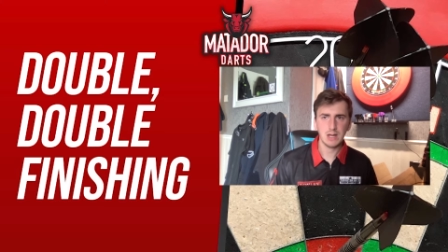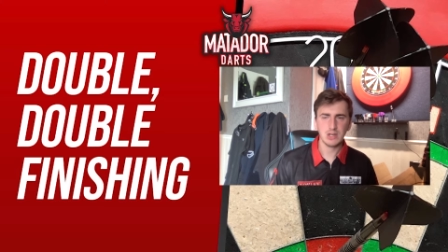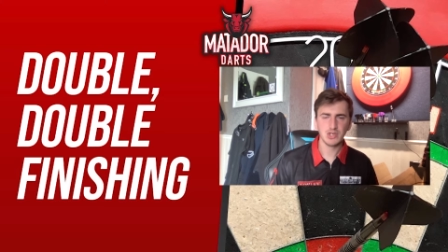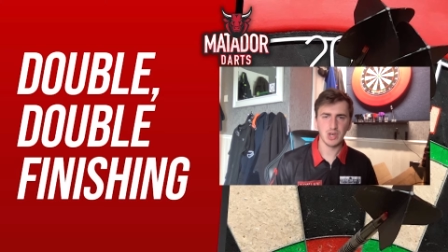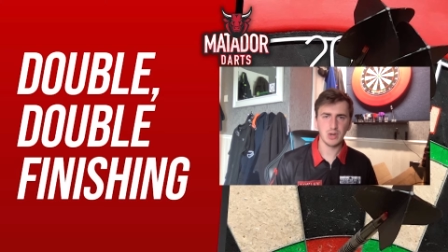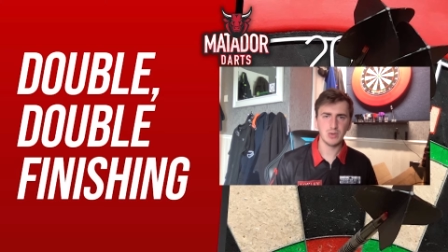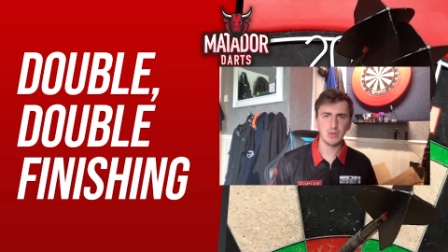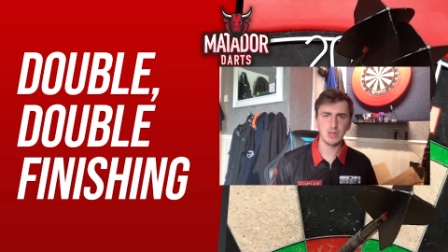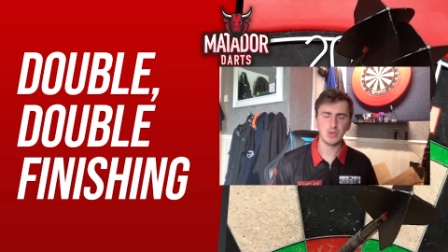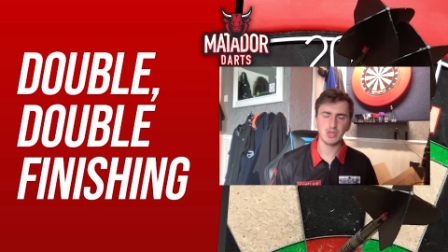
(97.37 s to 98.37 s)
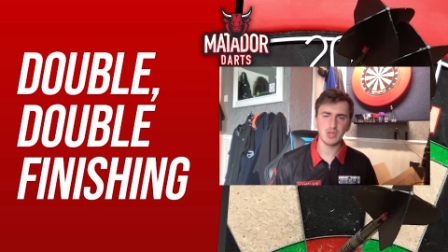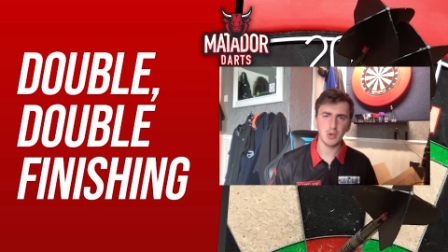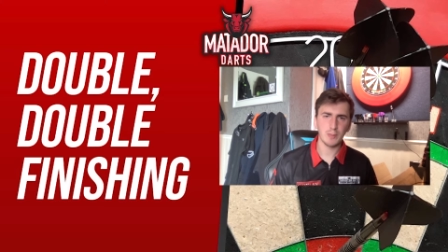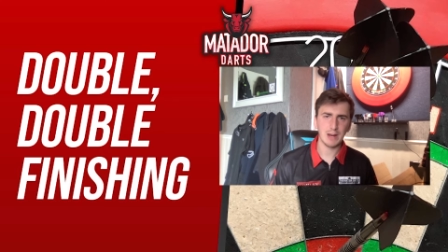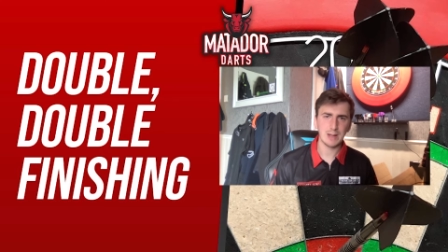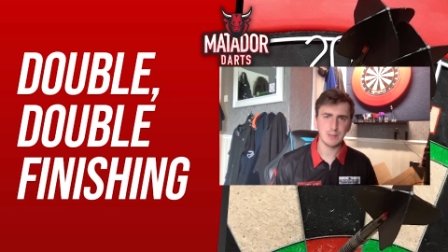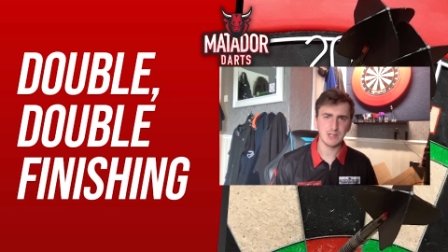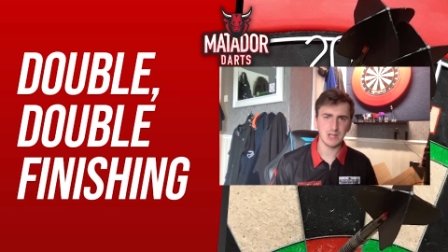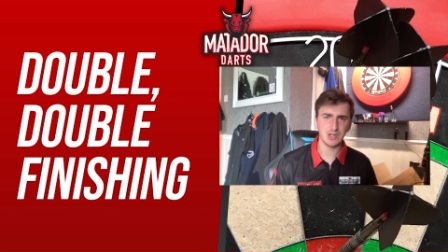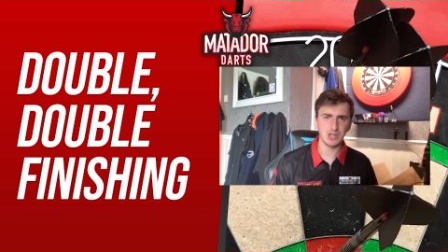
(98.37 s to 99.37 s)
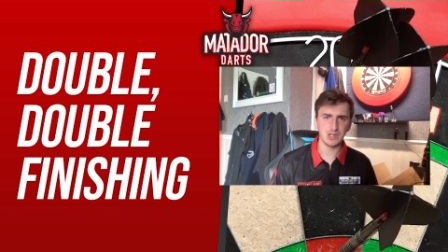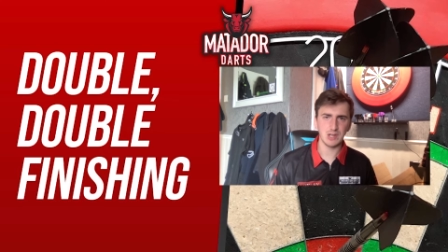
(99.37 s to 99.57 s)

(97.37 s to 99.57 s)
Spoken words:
So you're just sort of playing percentages.